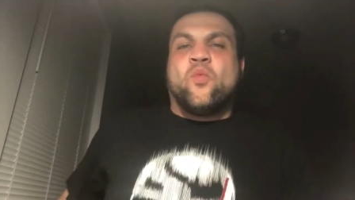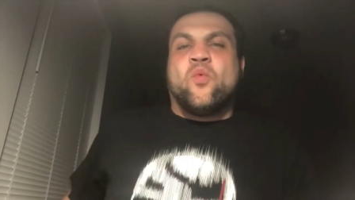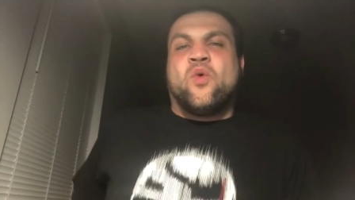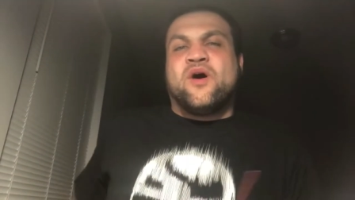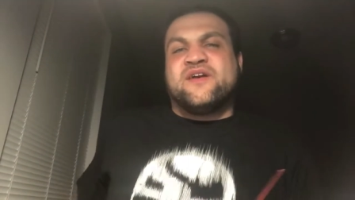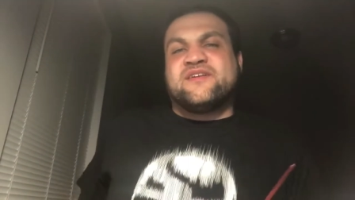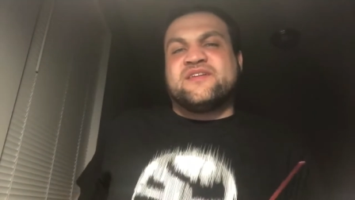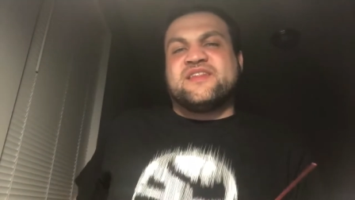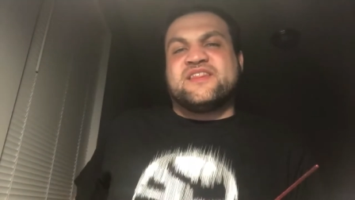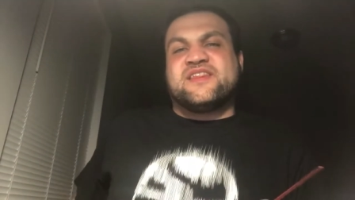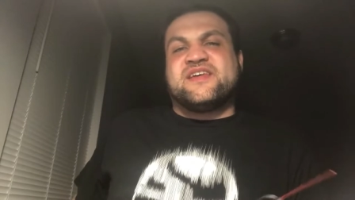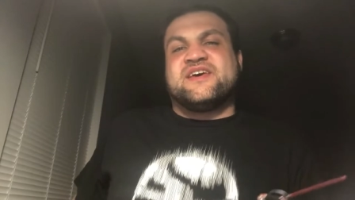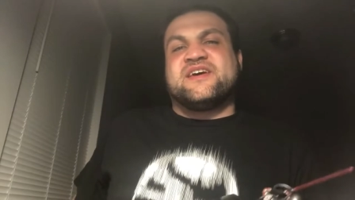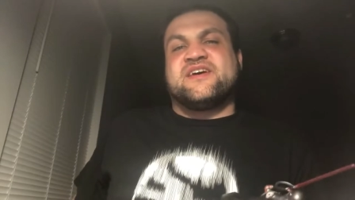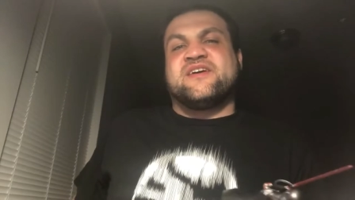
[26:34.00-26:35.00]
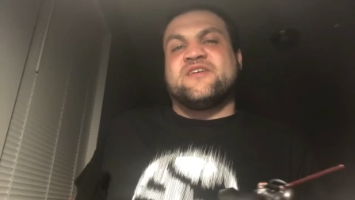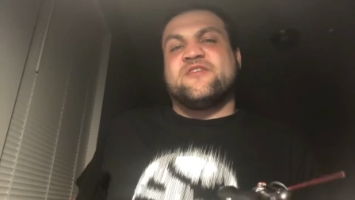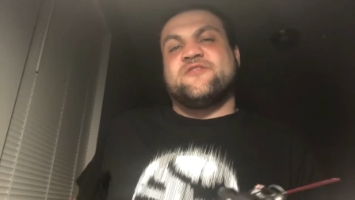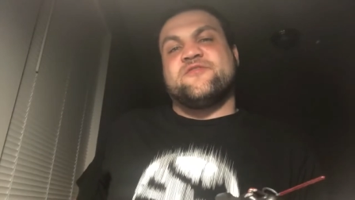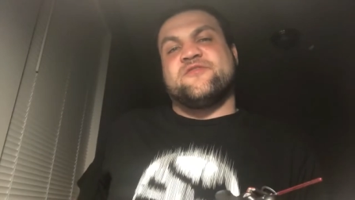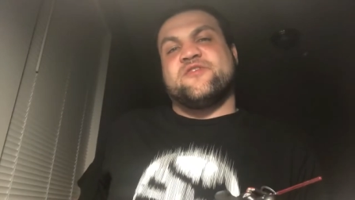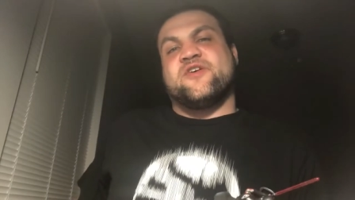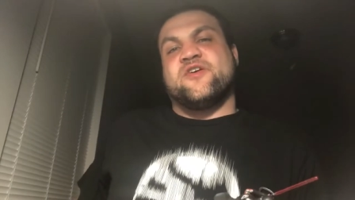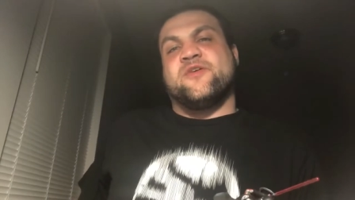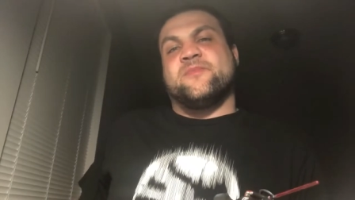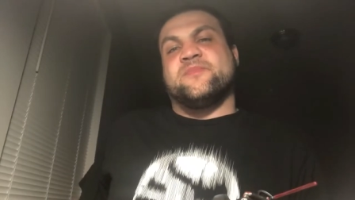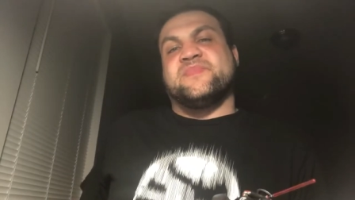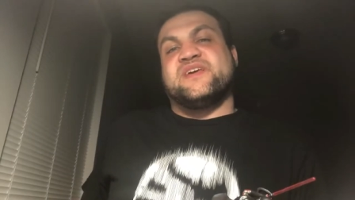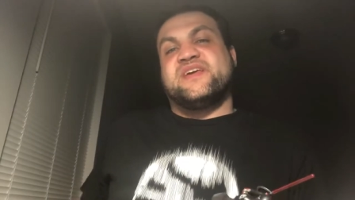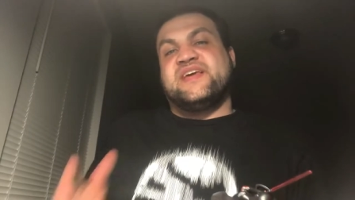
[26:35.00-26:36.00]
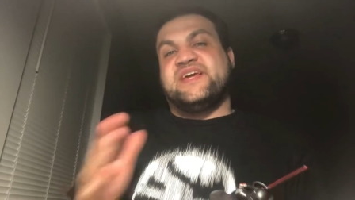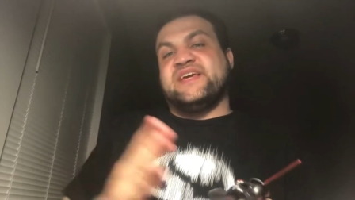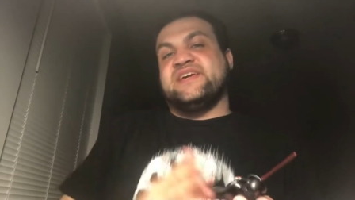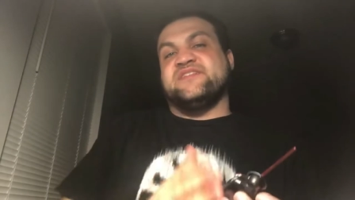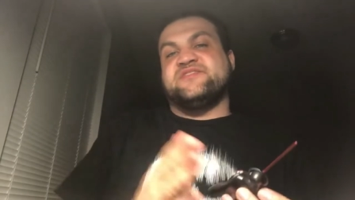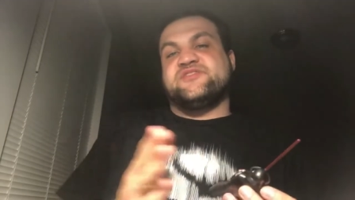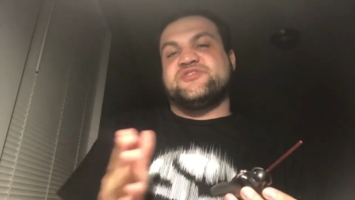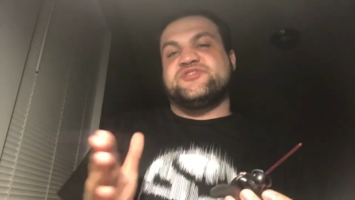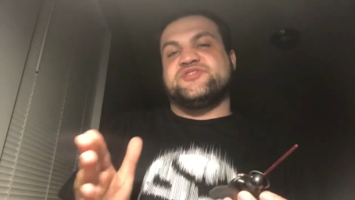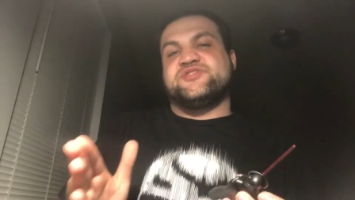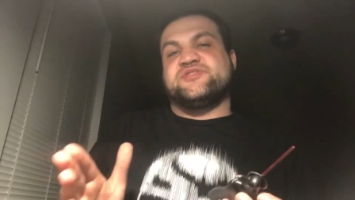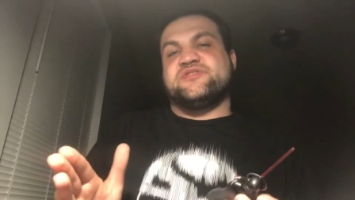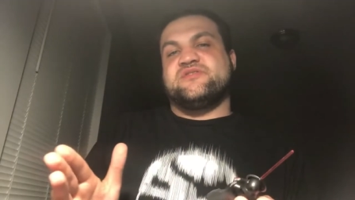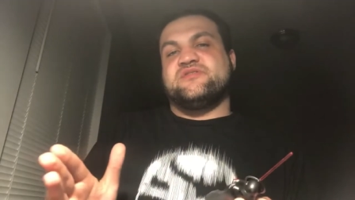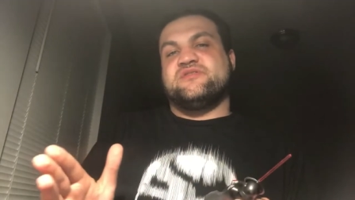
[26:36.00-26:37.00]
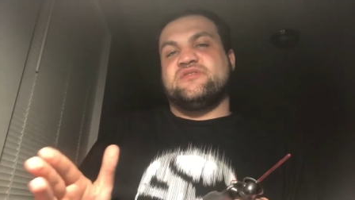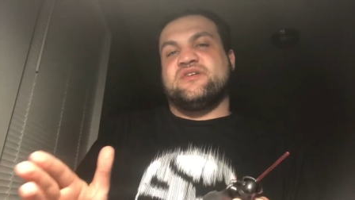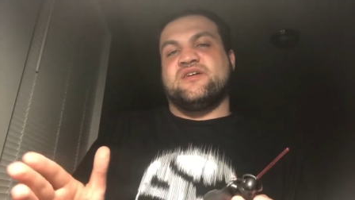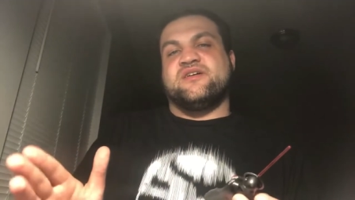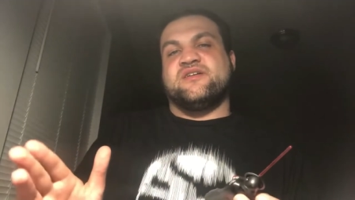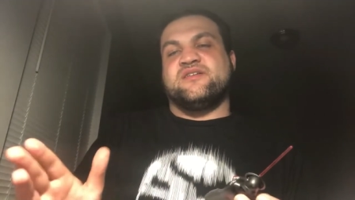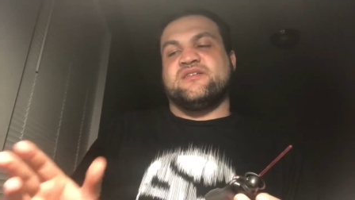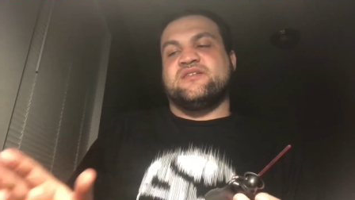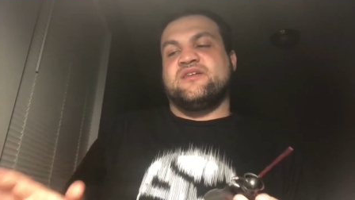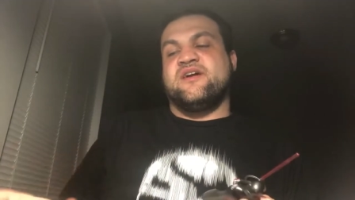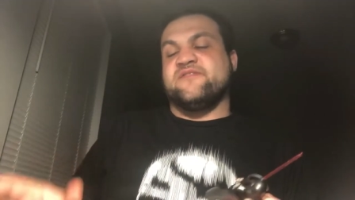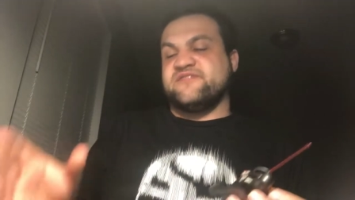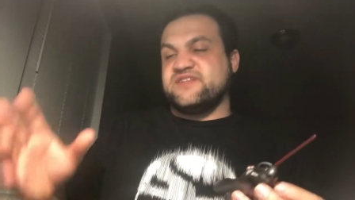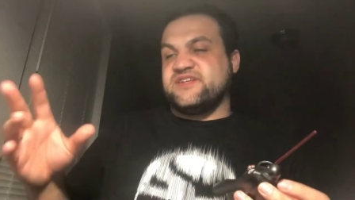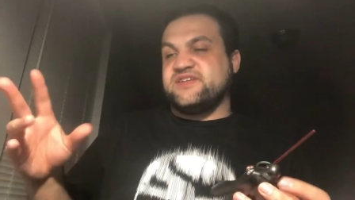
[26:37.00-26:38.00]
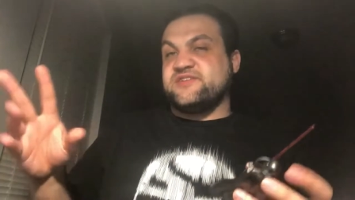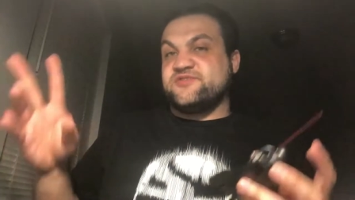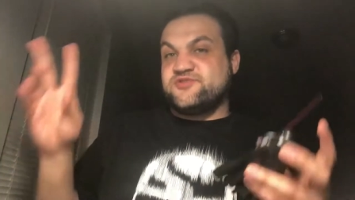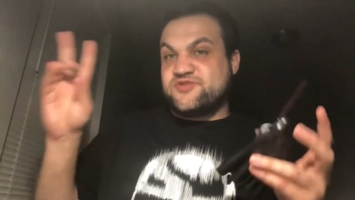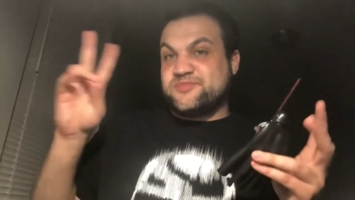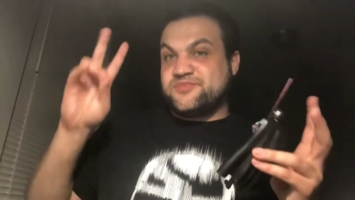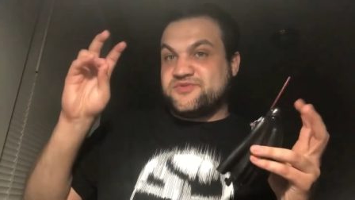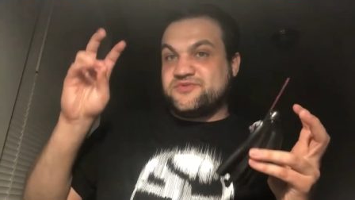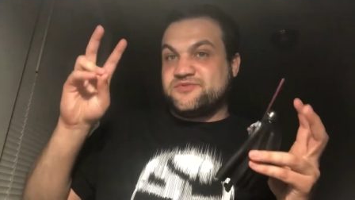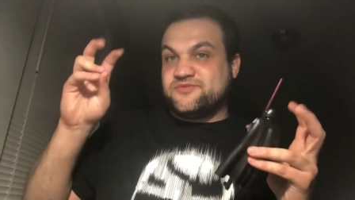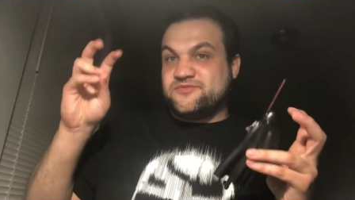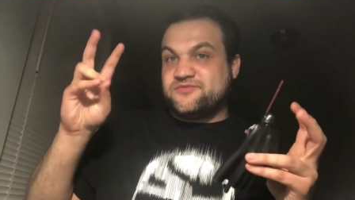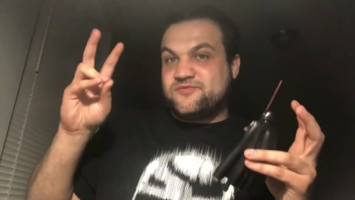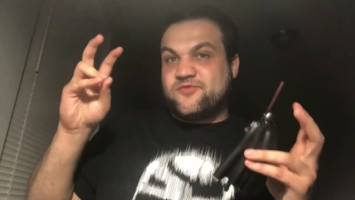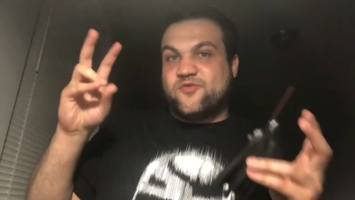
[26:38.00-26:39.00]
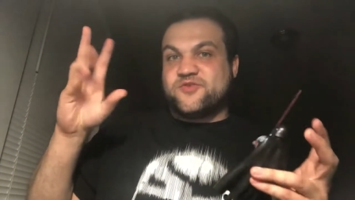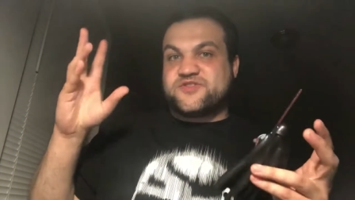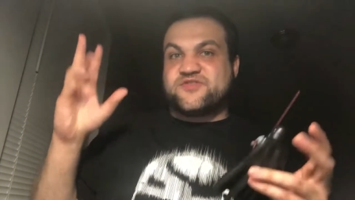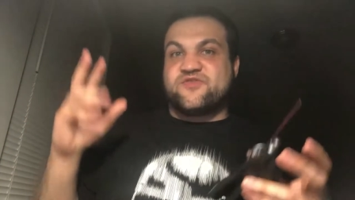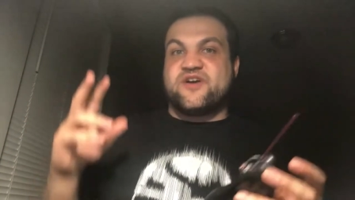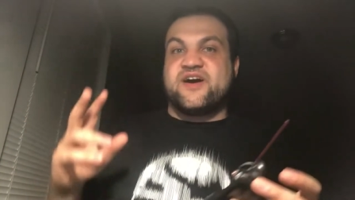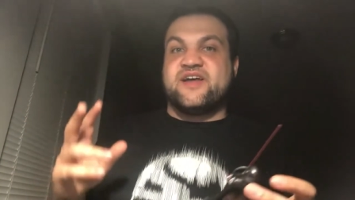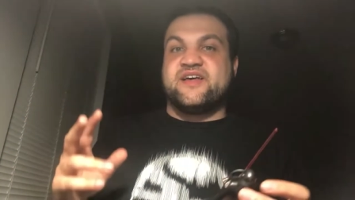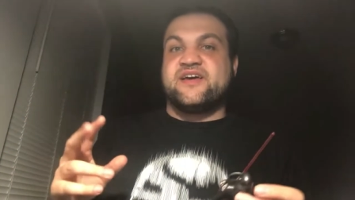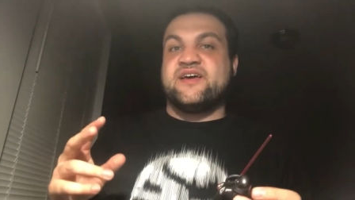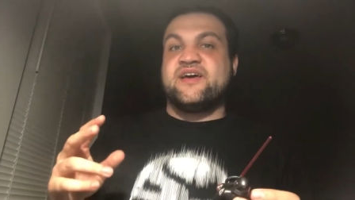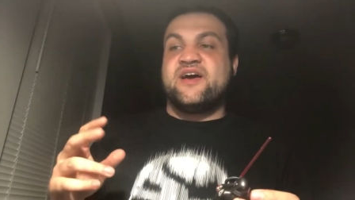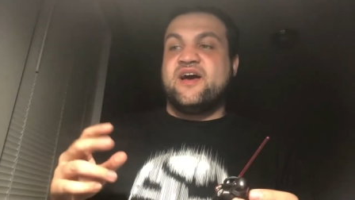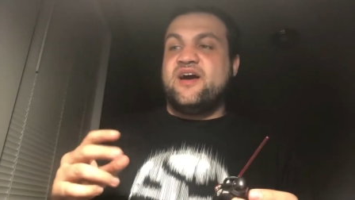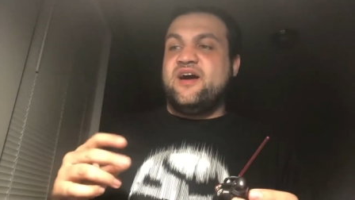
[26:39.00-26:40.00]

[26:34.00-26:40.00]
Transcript: one thing from each uh, of the Triple Force Friday,